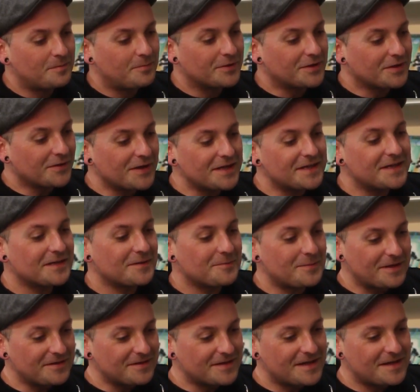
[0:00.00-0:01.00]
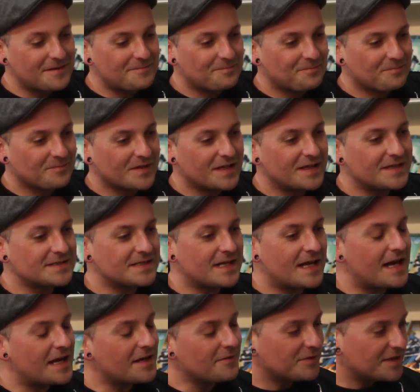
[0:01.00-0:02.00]
But the great thing about that is
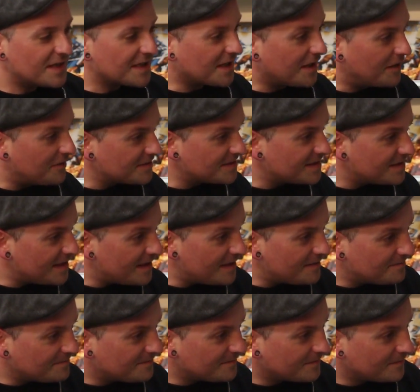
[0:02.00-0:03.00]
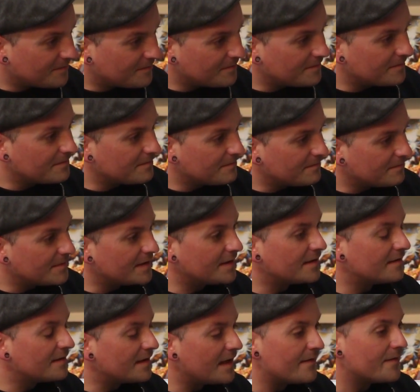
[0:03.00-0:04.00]
that anyone that goes to that,
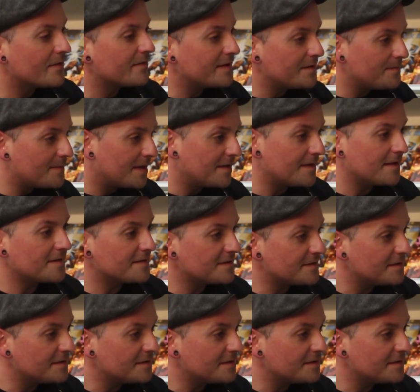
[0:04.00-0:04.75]
they've already made that